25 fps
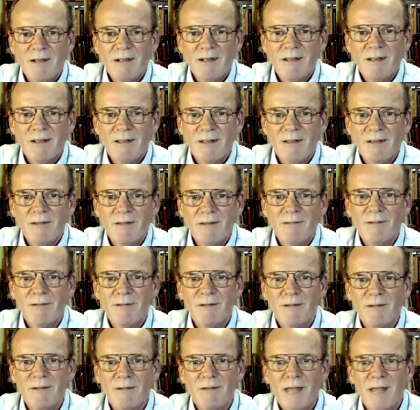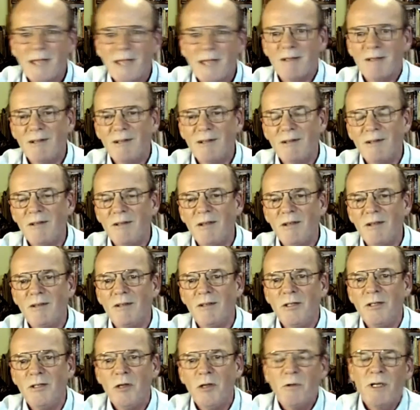that you can
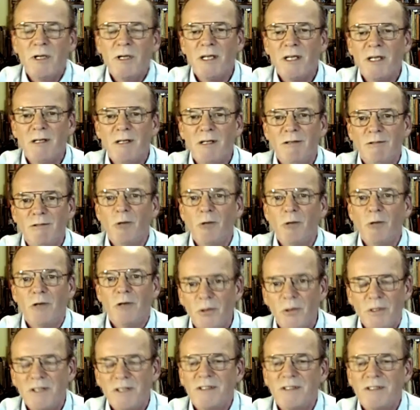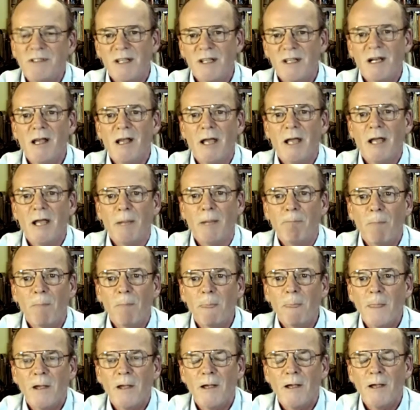look good to the client.
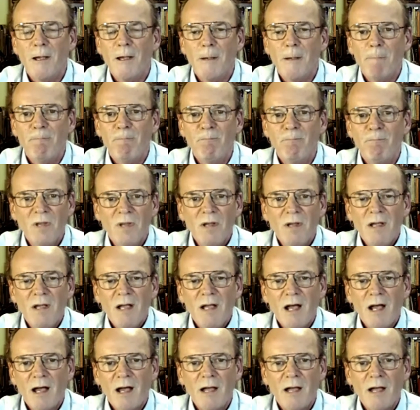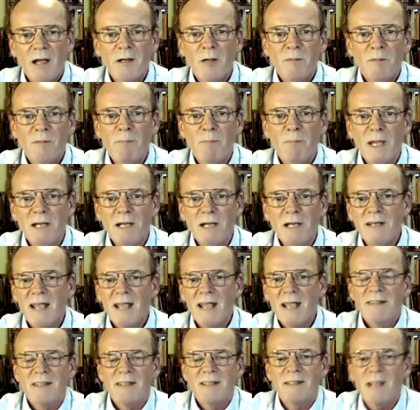I don't mean
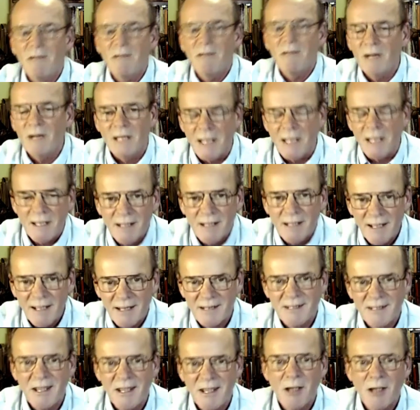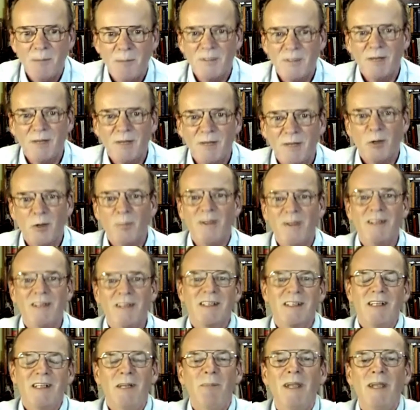necessarily in terms of your personal
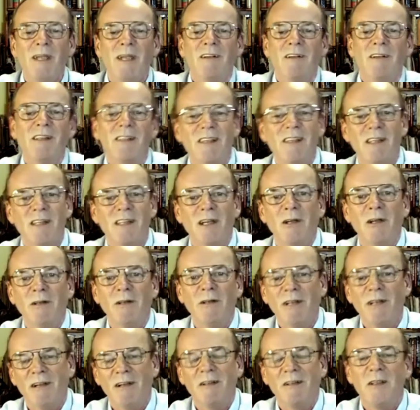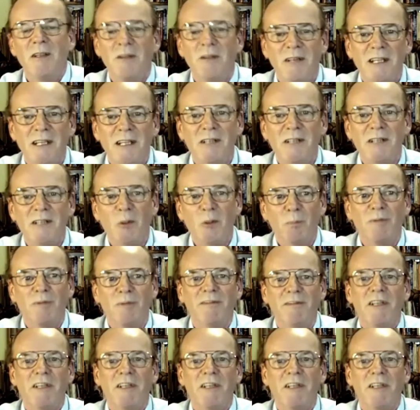appearance, although you need to look professional.